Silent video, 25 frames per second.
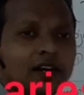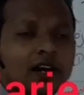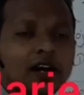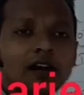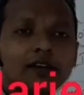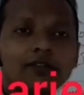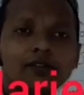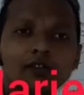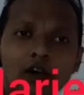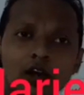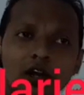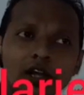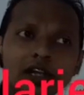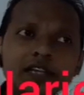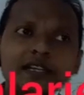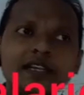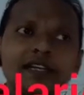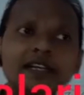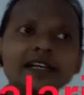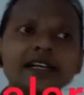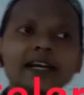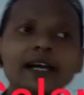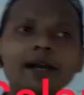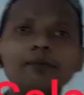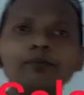of all
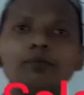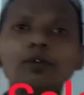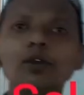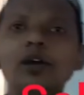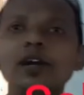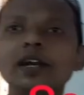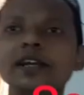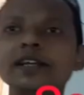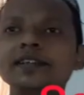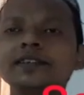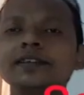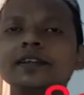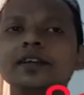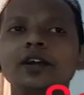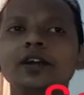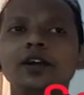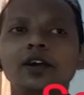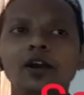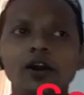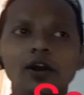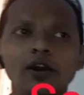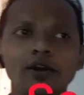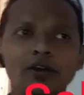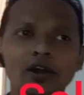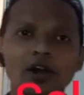the employees
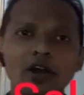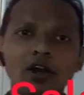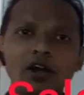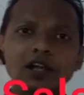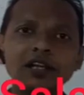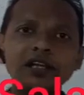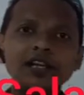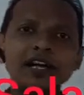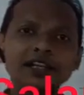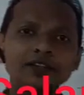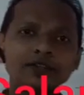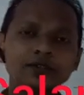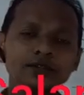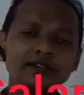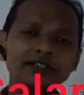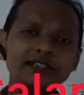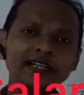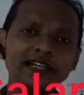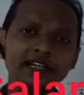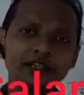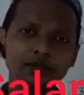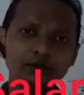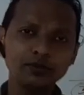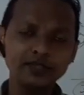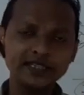or all the
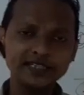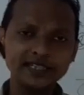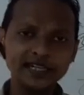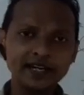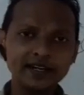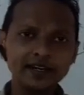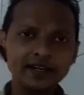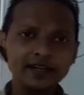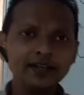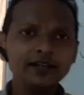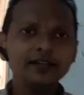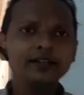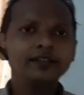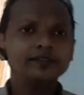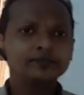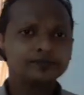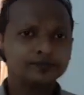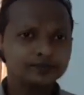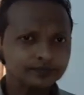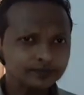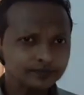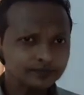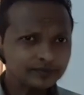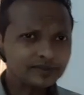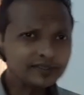associates which are
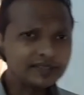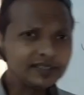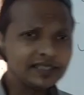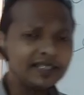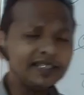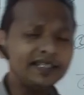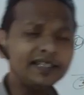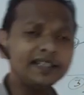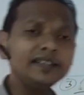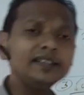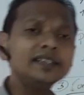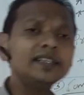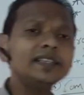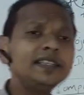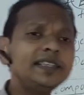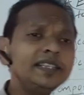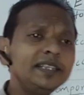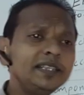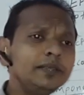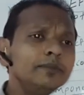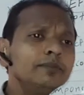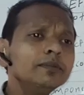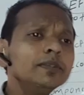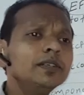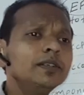in the
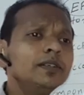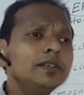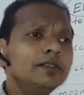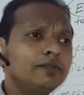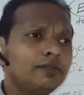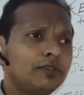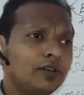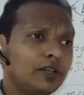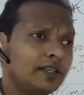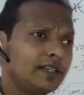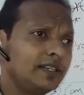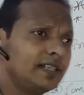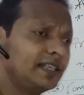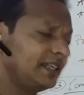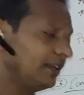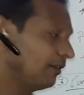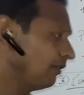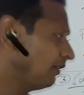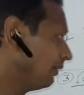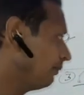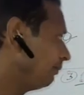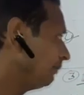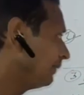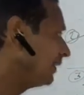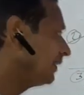team for the
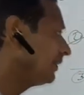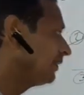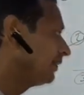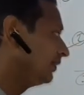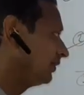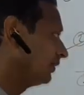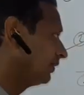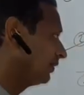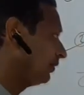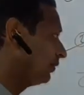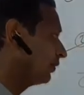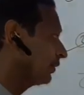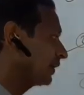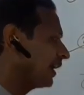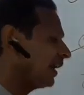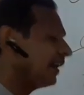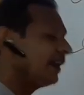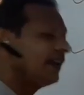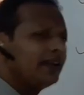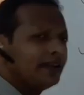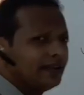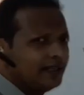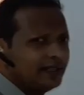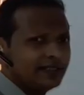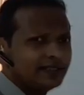development. Okay.
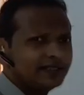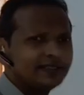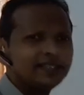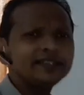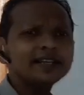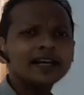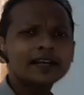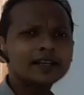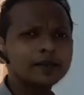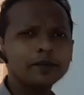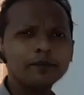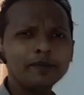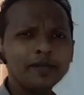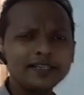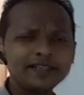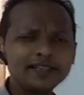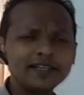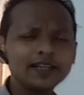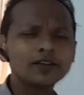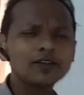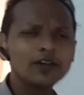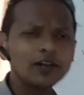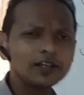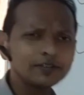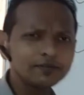These are the
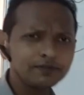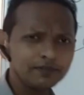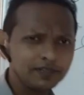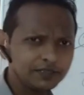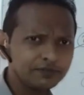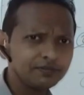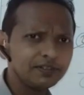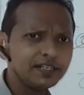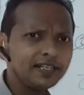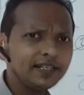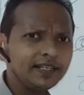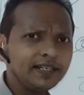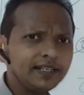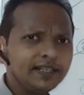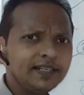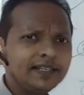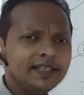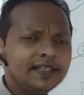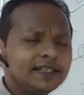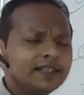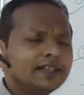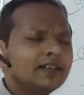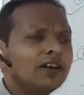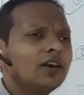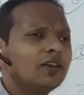basic costs which we
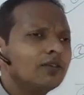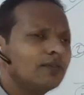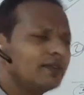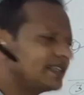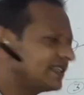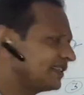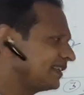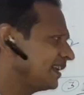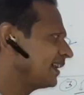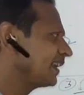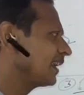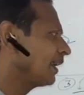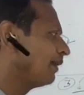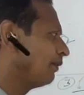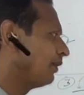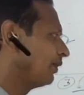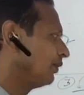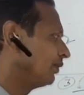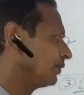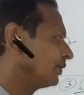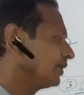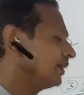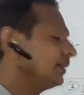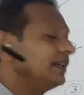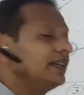always think
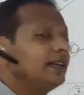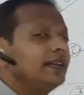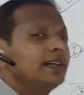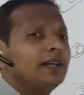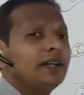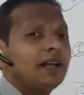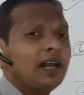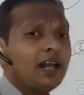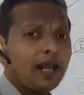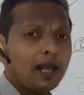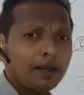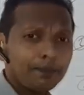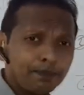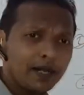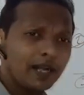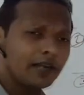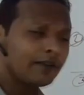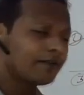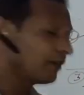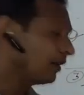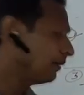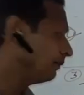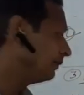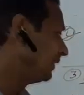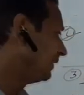about. Apart
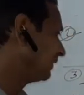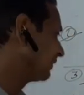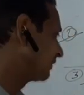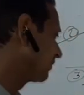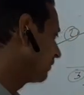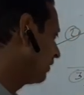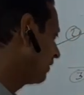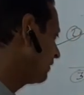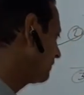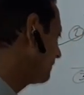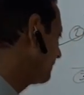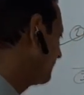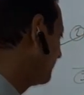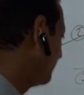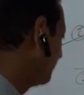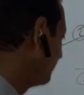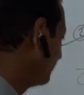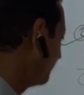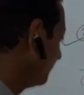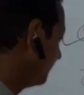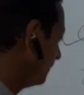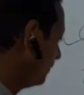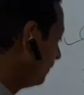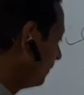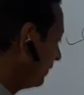from this cost,
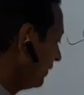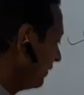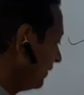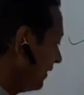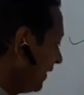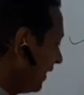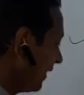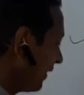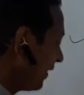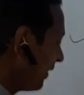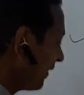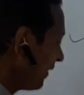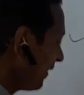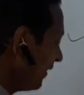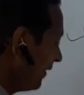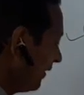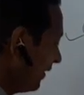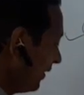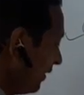though there are